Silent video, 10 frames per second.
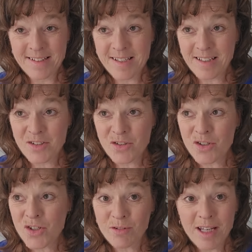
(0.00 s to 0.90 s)

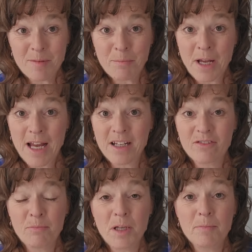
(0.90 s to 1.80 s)
extreme
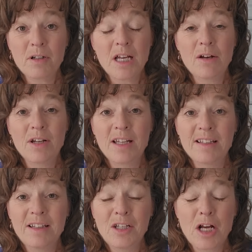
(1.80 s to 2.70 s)
pocket of people
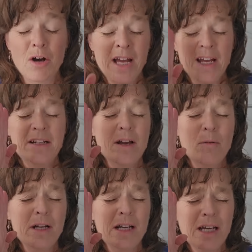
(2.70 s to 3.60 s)
going, don't
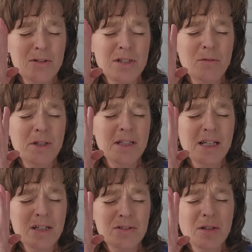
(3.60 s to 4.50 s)
want to
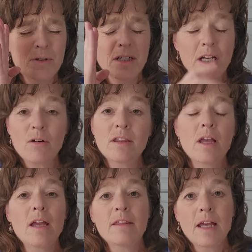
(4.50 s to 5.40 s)
go.
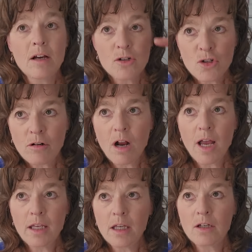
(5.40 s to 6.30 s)
And they are
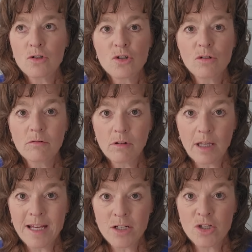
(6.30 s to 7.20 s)
trying to
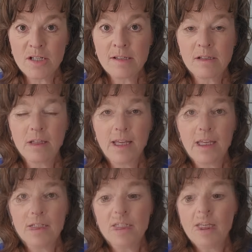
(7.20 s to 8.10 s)

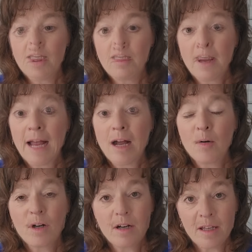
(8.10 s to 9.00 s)
legislate with
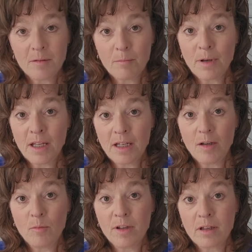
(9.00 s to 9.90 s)
power and
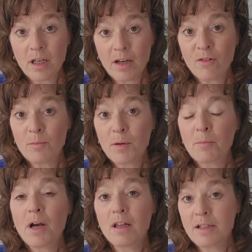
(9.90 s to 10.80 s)
money, with government
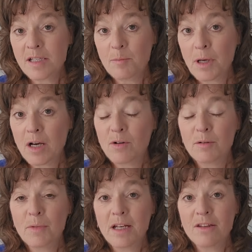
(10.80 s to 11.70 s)
policy, power
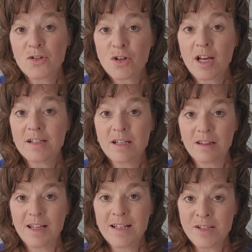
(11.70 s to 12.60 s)
and money. They're trying to
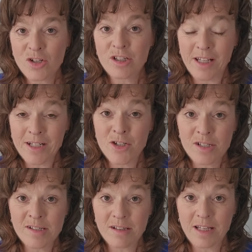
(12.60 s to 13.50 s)

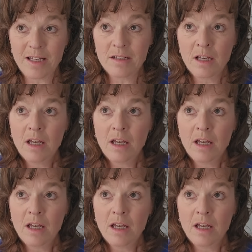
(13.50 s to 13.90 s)
legislate,